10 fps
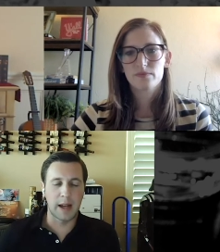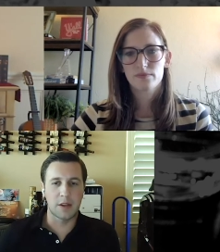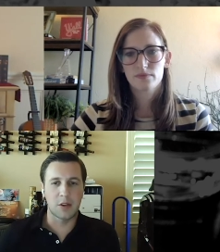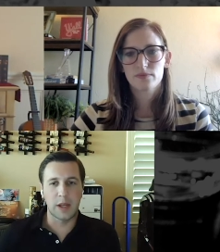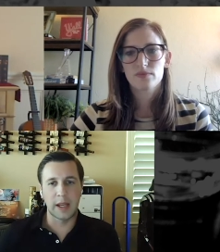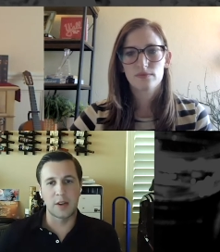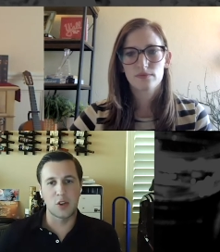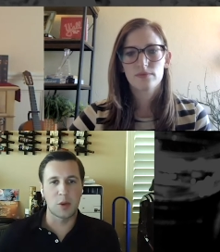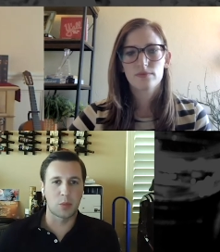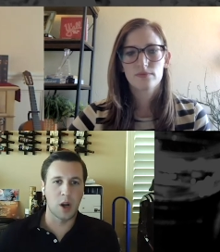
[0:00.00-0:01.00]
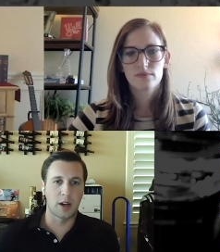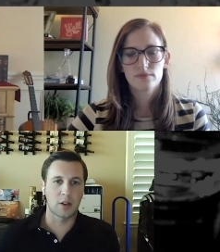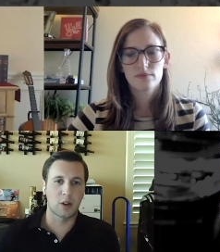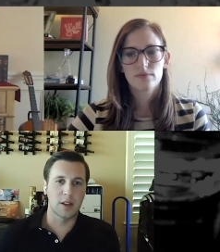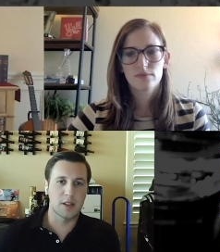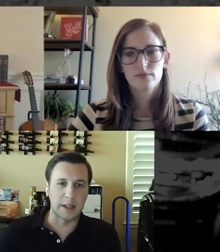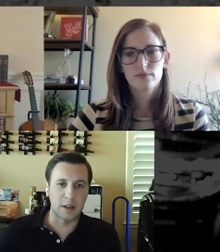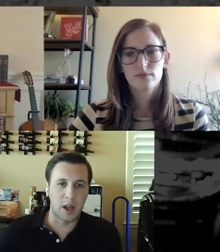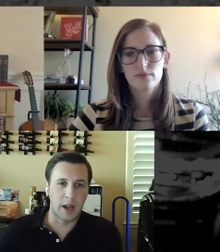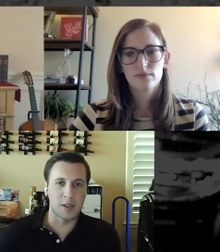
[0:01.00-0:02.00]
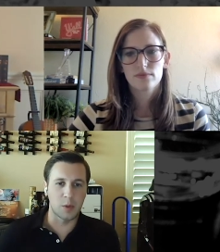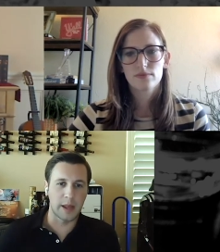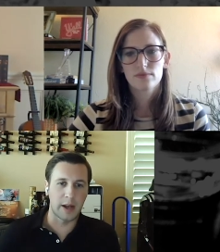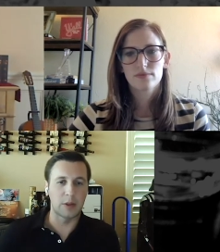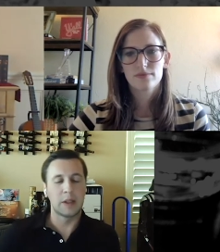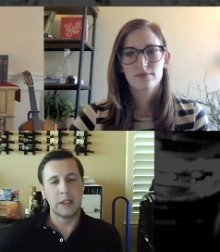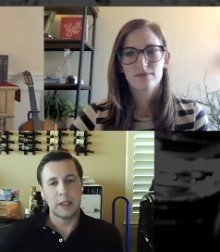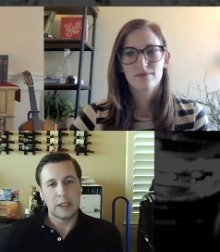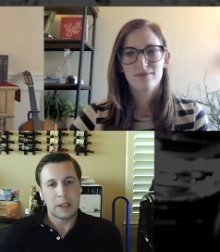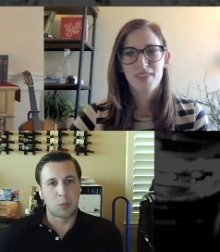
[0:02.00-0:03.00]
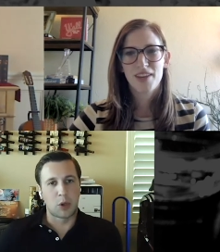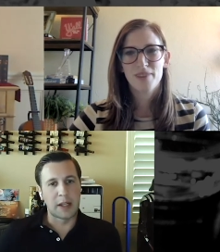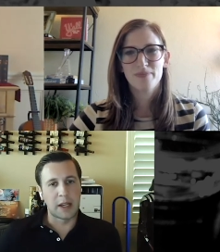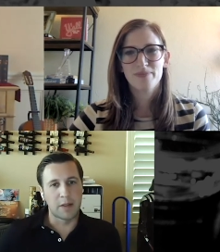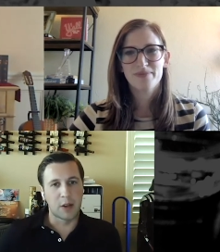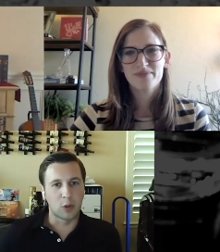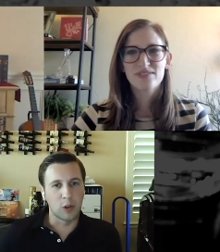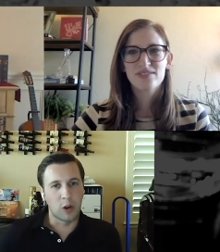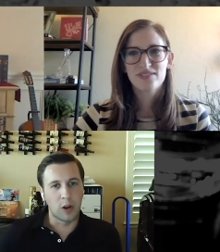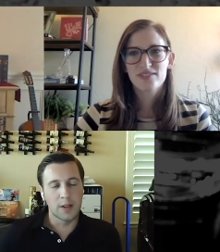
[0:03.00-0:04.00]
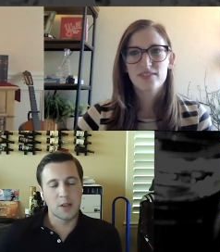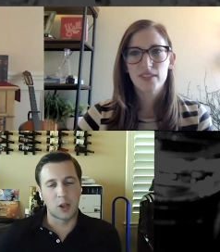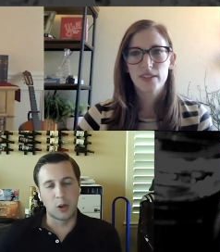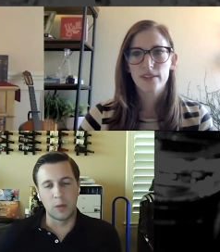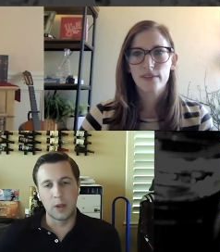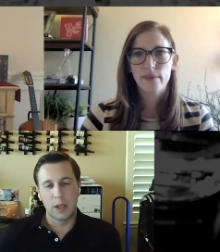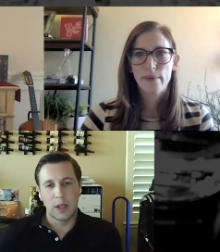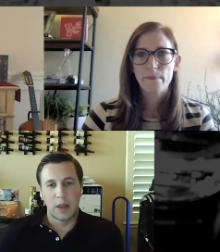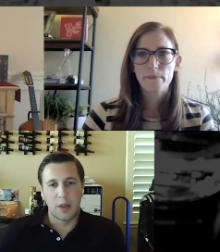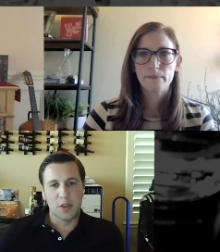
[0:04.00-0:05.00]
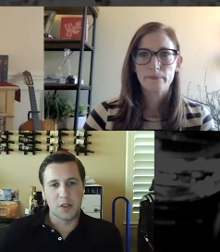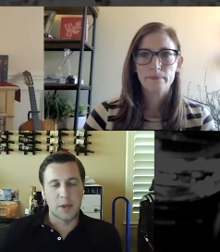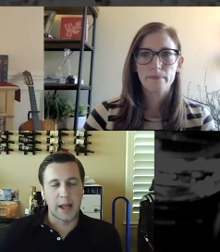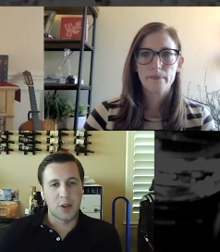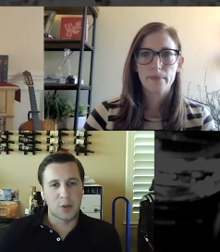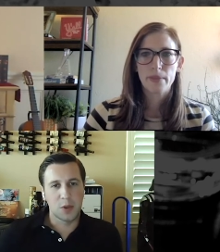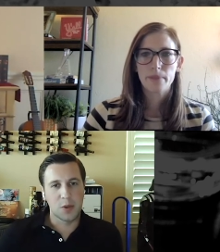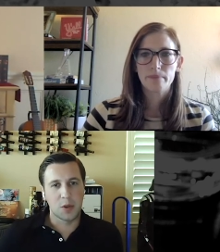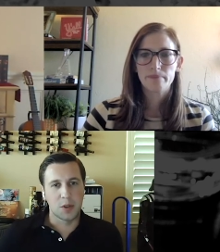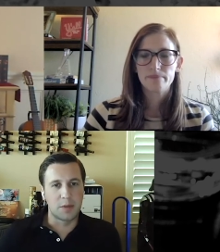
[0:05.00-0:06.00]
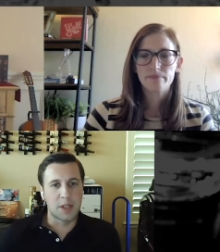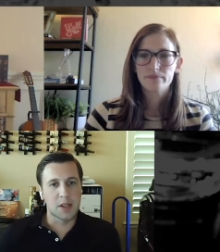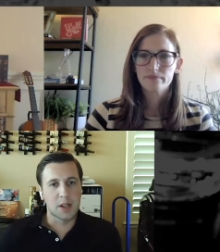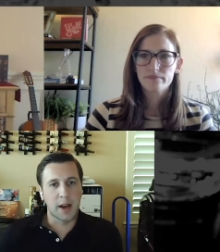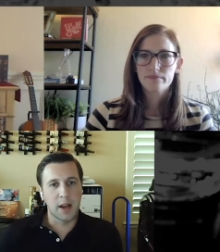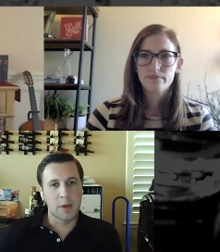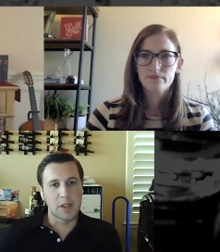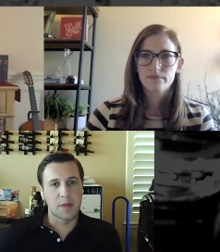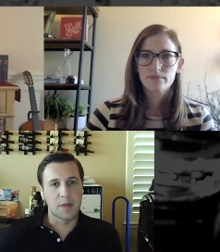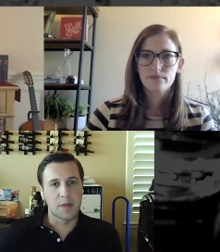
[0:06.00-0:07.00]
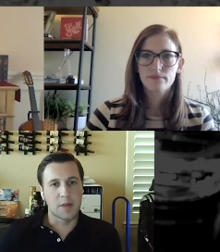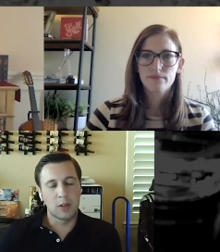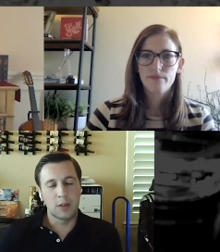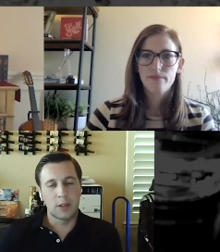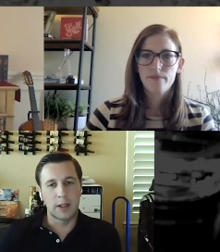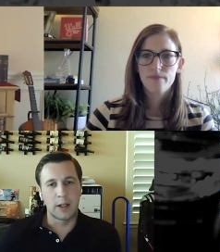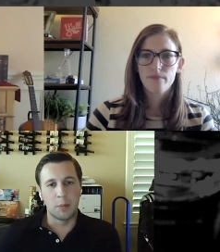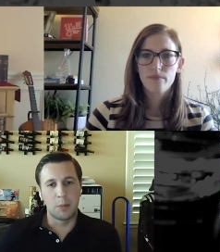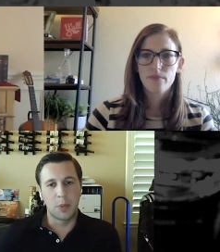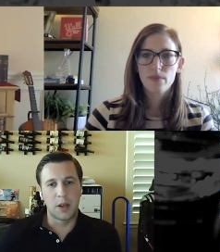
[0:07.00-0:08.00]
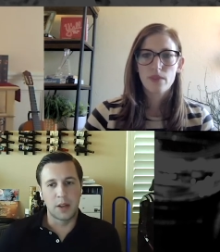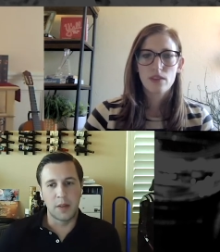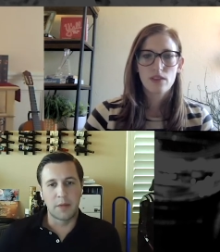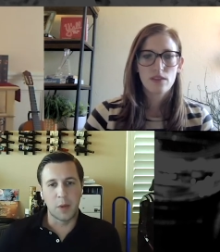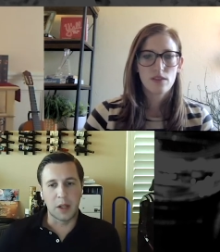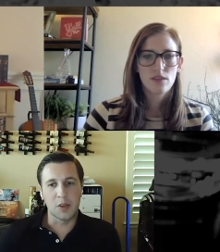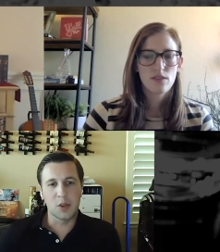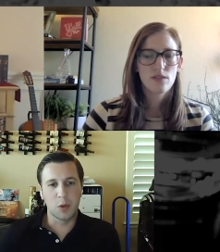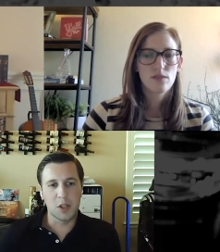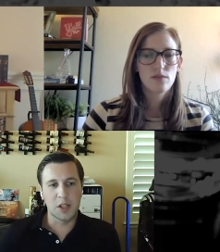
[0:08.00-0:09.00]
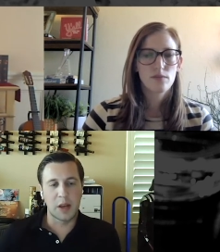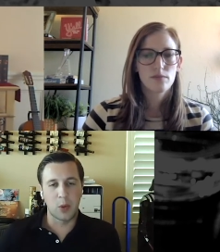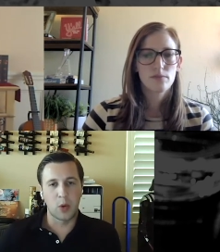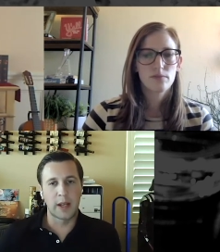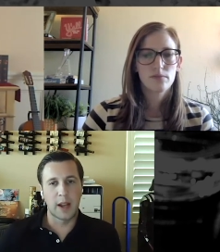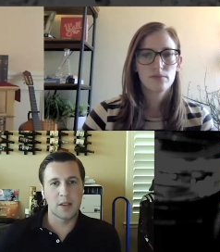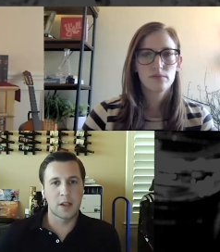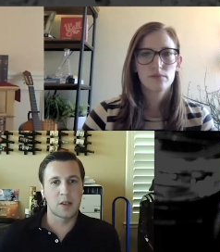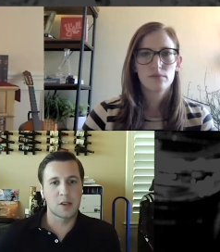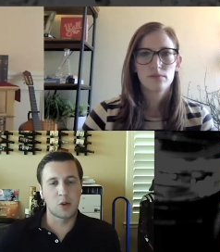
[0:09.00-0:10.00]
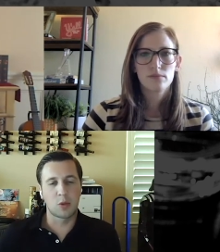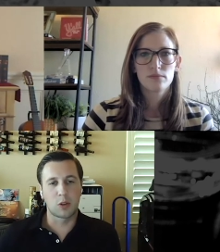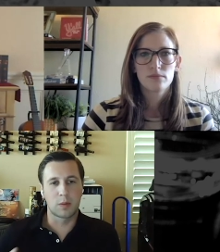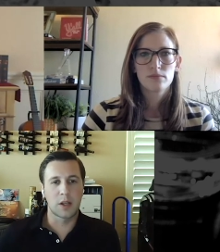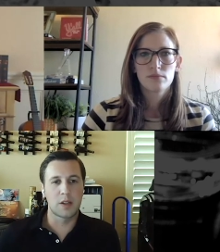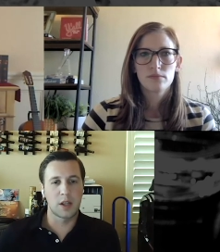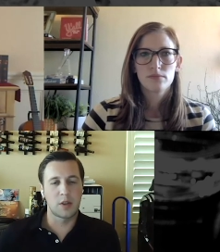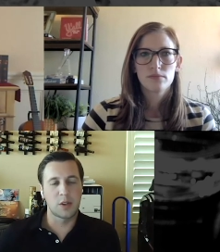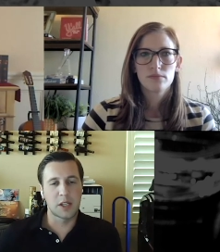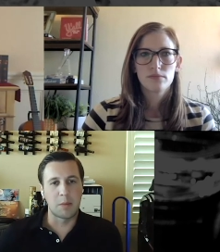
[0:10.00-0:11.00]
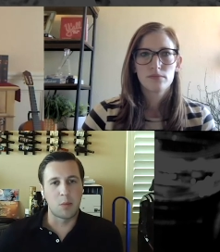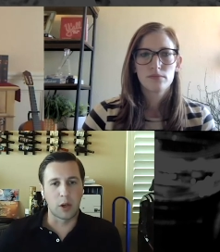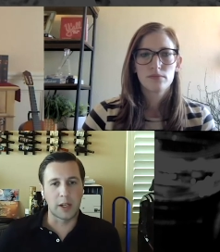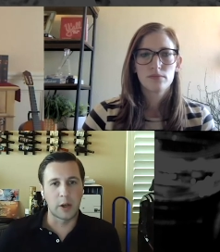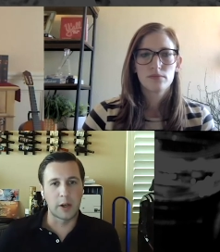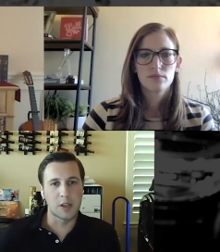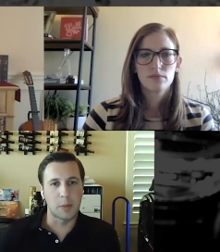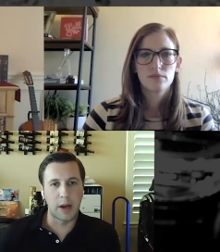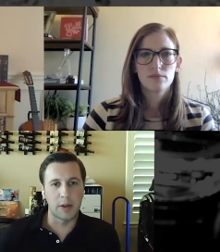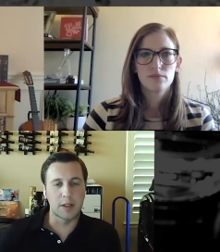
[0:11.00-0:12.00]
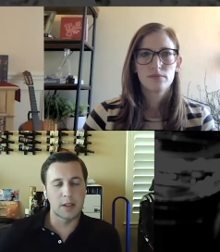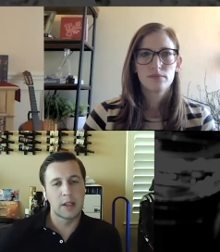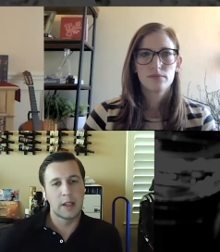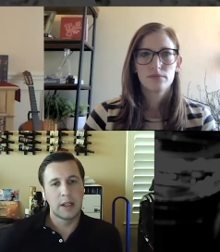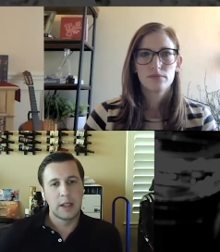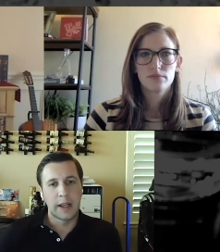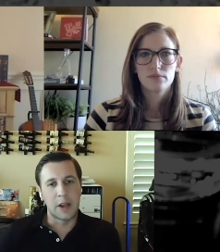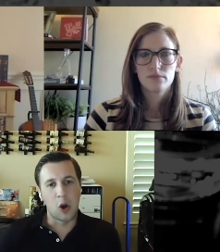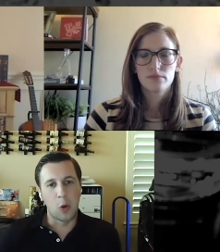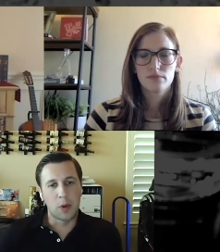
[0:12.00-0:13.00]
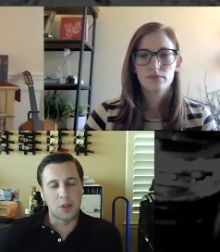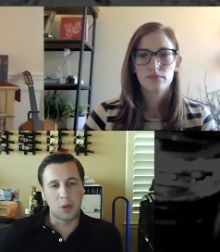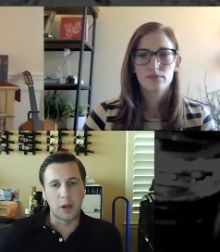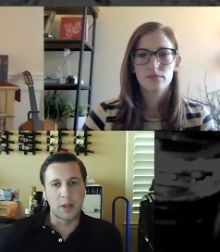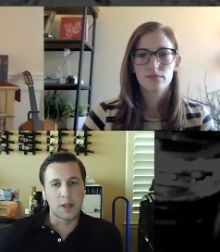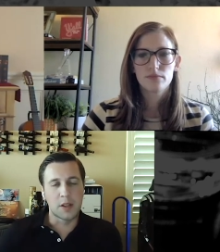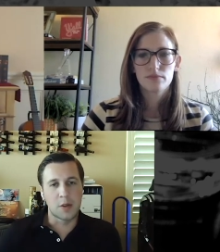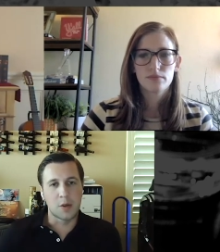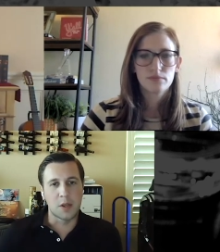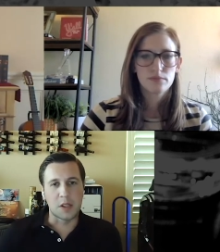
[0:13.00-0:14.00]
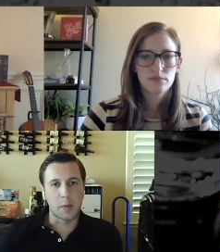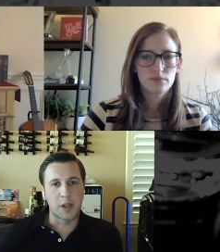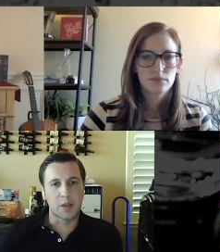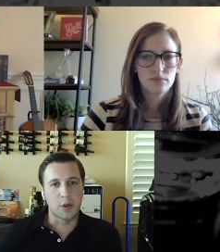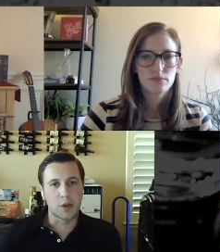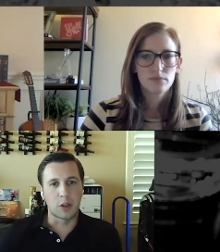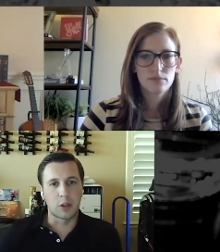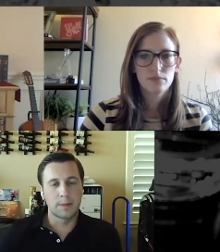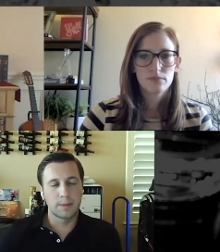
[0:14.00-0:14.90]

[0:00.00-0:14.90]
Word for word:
Speaker 1: that you can't ship product across state lines without breaking federal law. So there's some natural sort of diseconomies of scale. Um, but in, from the consumer standpoint, as the consumer continues to get more curious about it and open to it, it's an interesting space for sure.